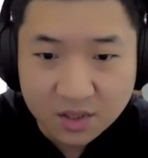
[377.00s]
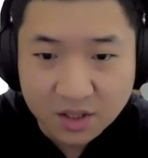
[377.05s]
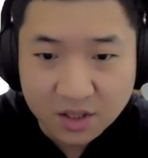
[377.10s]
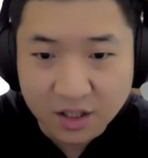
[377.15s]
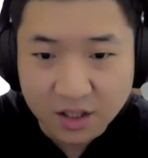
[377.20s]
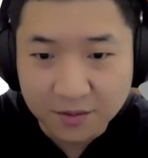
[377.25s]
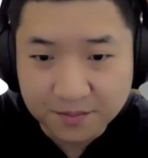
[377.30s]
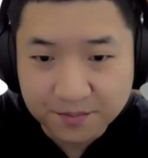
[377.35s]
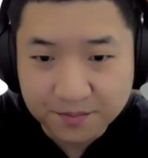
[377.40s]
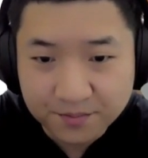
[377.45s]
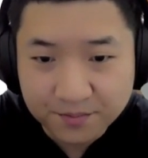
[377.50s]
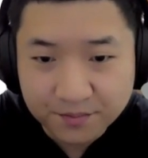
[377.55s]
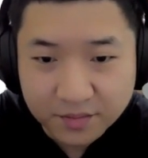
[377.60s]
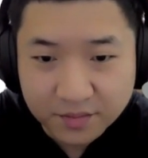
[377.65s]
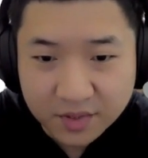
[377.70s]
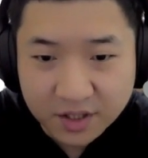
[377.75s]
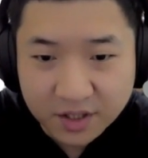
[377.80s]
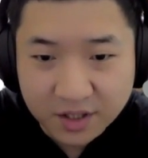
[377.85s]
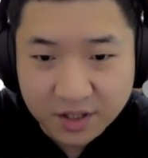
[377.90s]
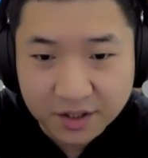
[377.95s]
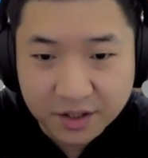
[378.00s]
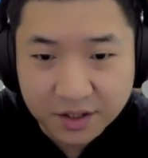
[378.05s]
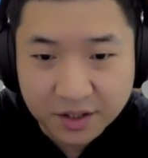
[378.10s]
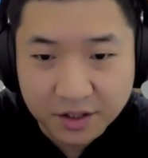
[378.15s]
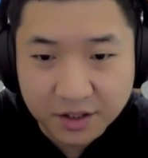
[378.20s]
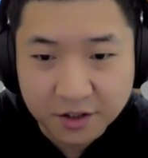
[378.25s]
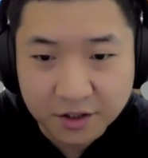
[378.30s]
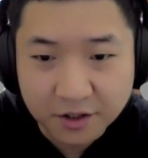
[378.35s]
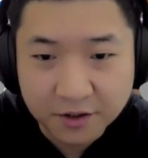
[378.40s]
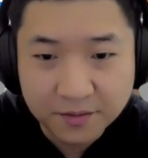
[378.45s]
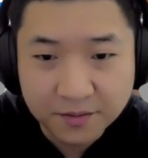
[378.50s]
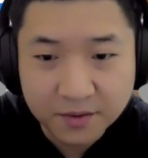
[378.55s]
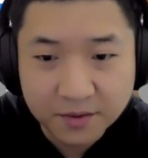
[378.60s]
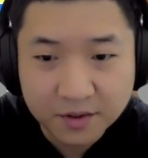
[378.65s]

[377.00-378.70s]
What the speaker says: Yep, it's here.